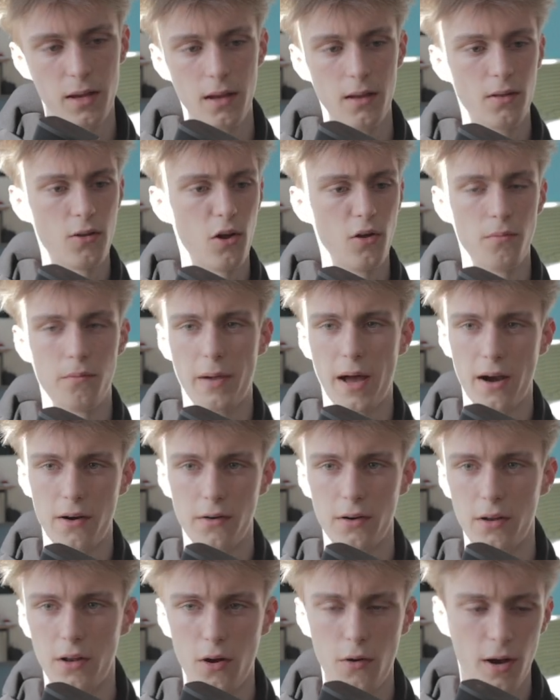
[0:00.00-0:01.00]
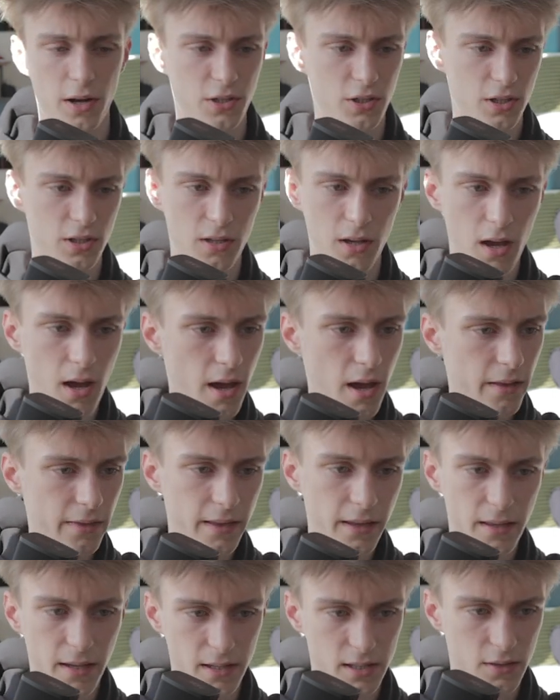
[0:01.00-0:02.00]
be done better. You know, I just
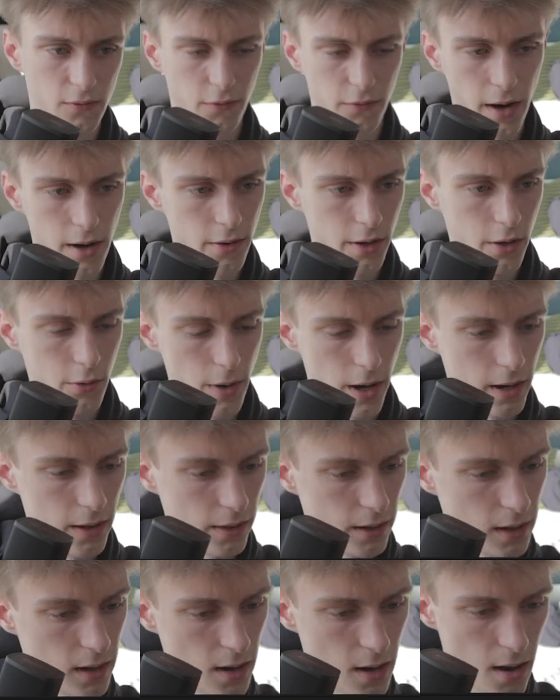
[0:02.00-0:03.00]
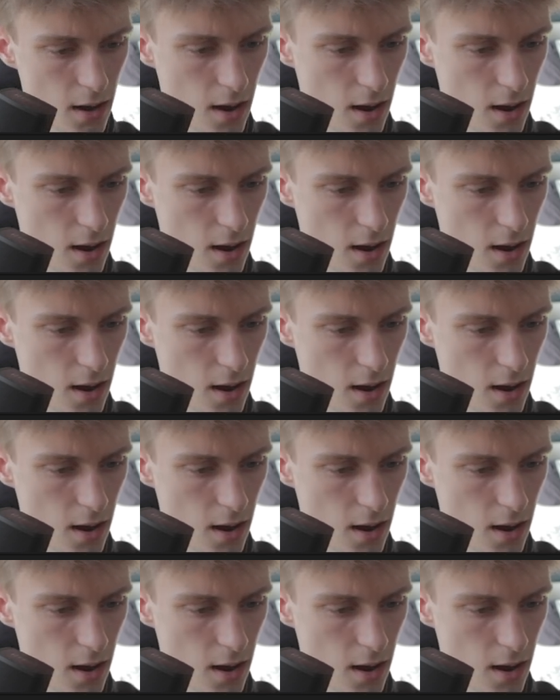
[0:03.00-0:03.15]
did this very quickly,